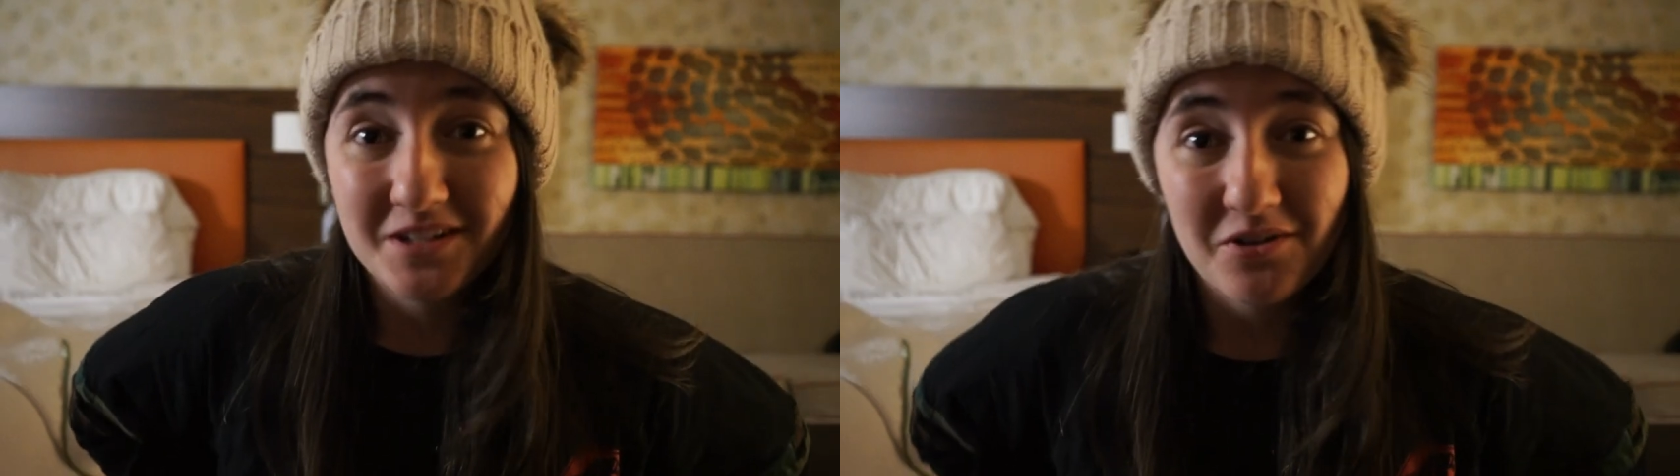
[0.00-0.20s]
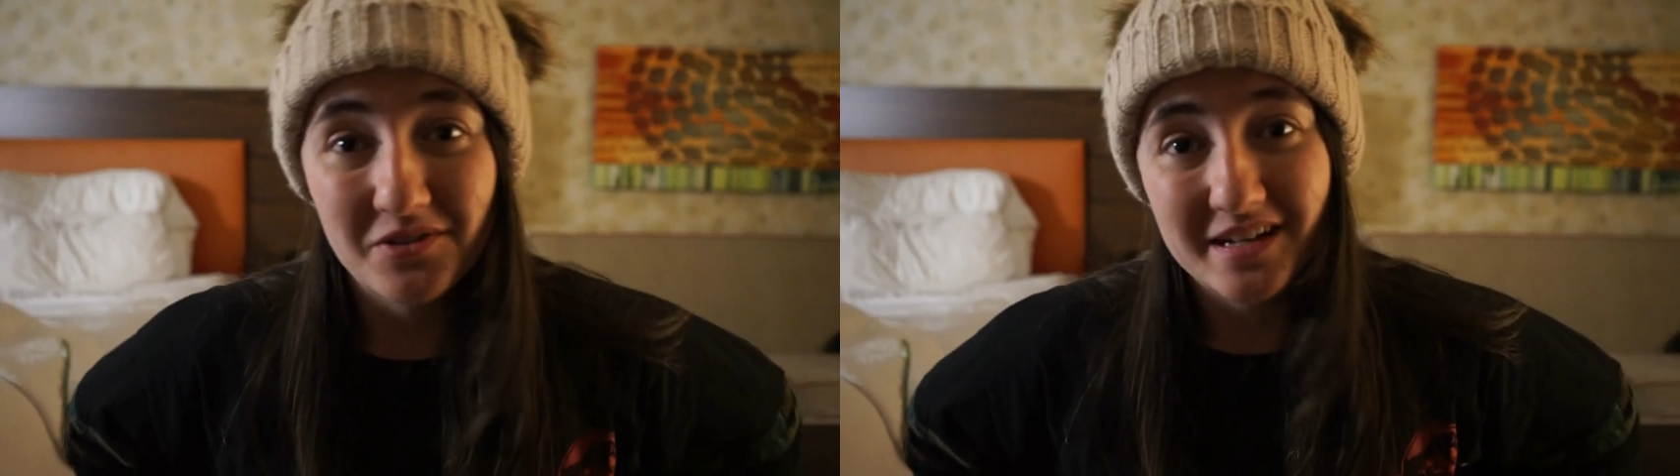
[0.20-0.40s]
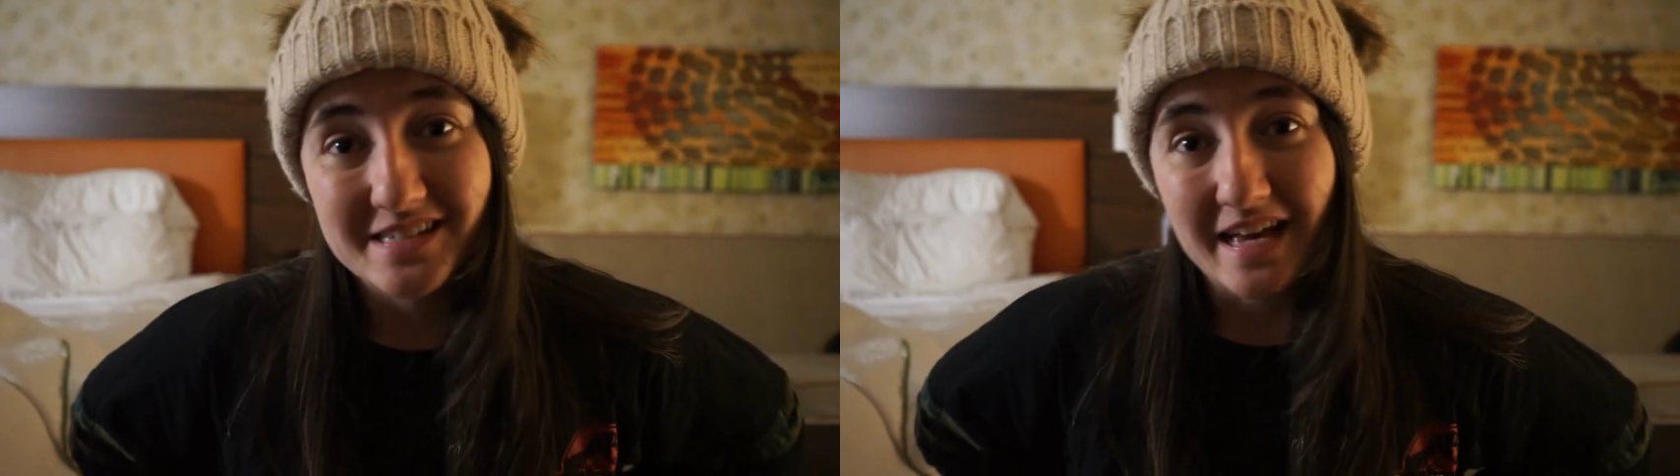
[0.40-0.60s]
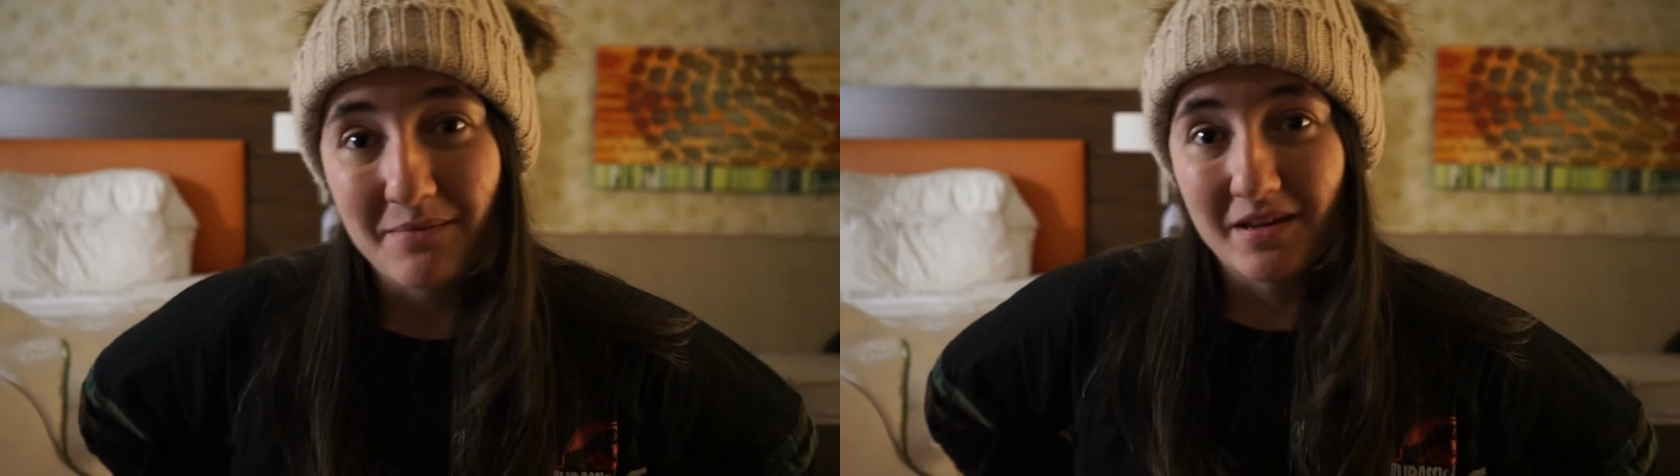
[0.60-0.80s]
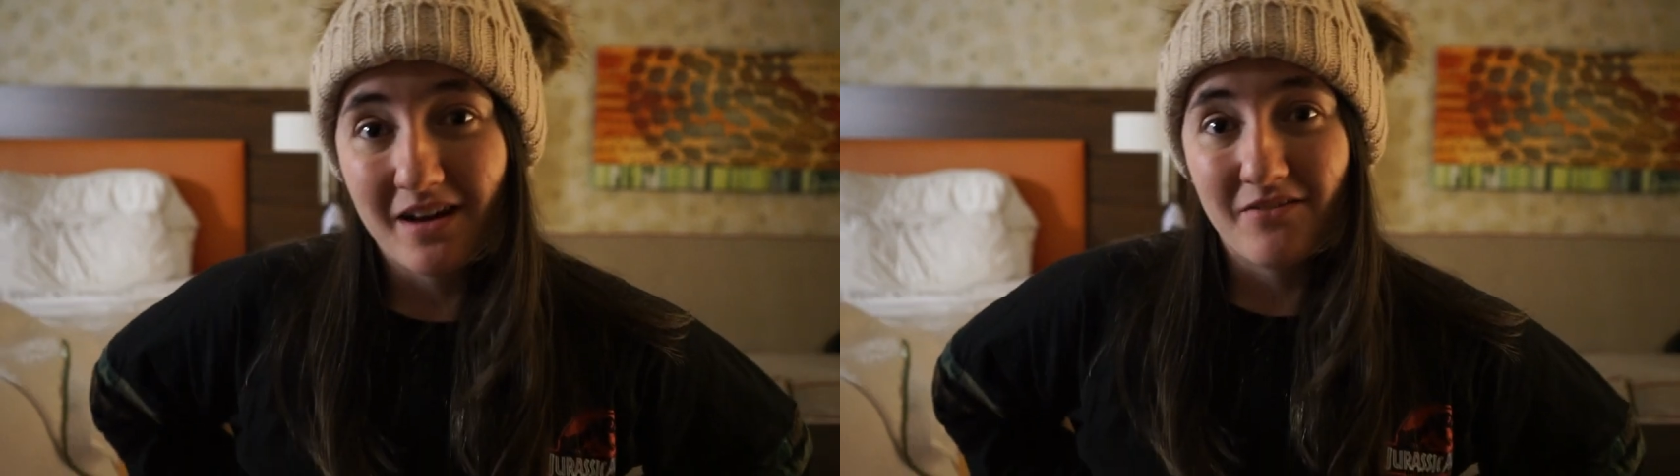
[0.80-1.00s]
you know, the
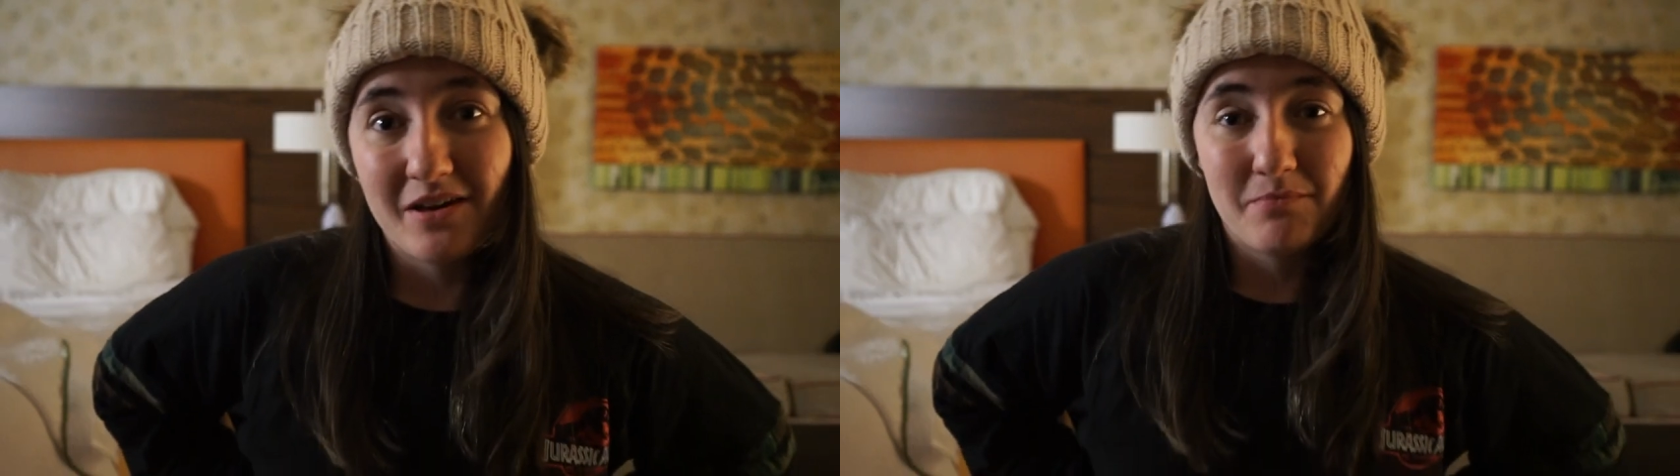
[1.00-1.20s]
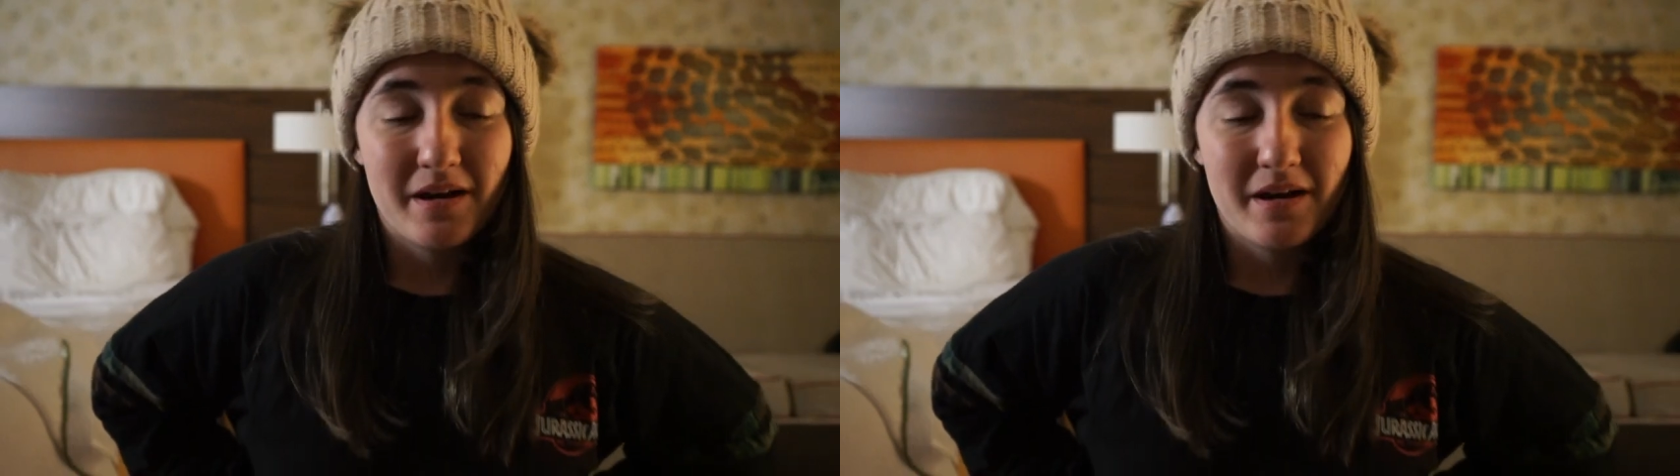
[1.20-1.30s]
excitement of it,